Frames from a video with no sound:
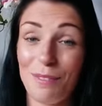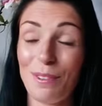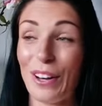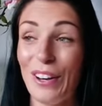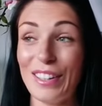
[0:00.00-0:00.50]

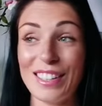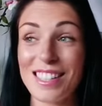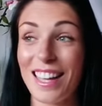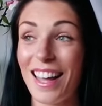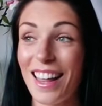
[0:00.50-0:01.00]
Because
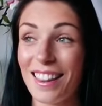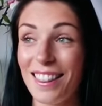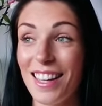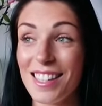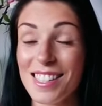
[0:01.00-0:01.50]

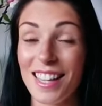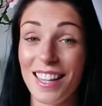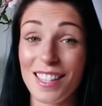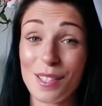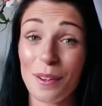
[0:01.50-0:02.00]
this
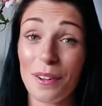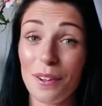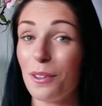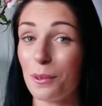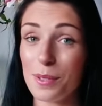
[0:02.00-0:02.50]
is
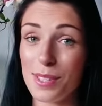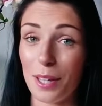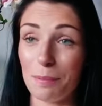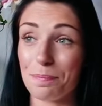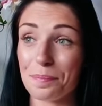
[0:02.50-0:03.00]
awesome.